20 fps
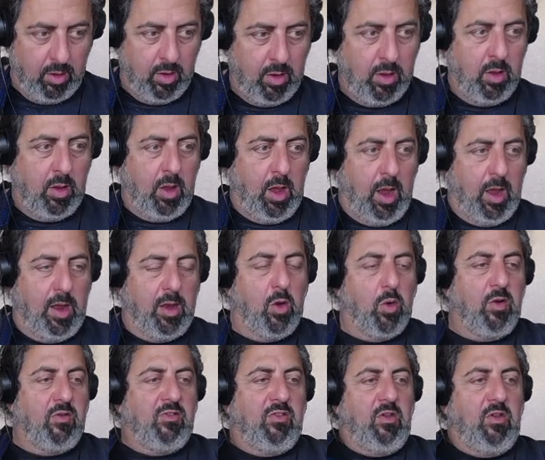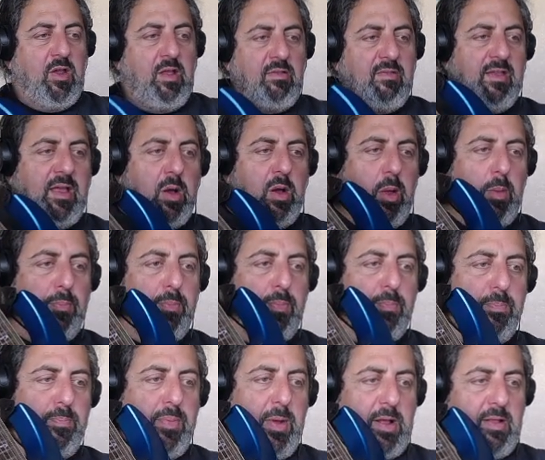And notice you can see how I
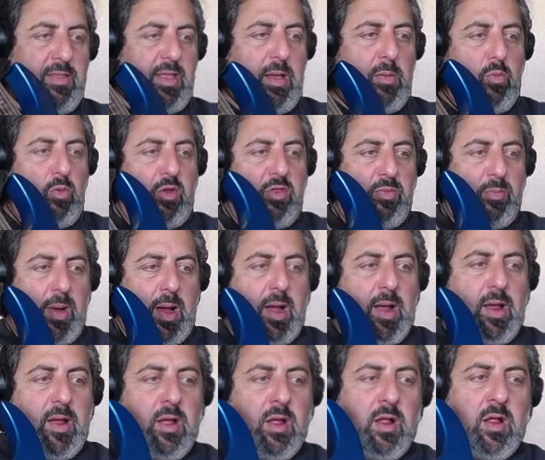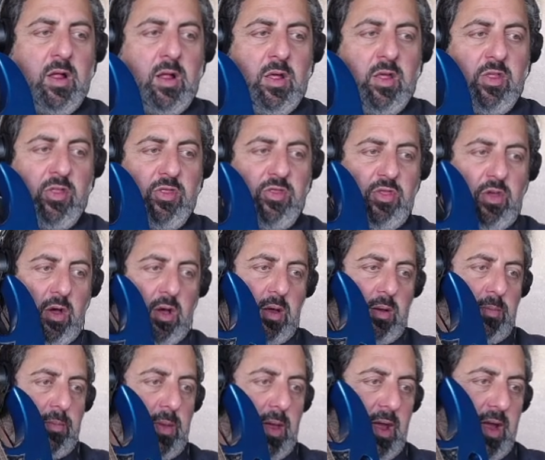pick them with my
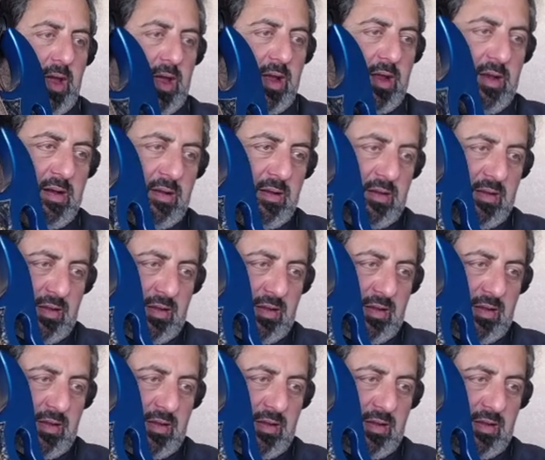thumb and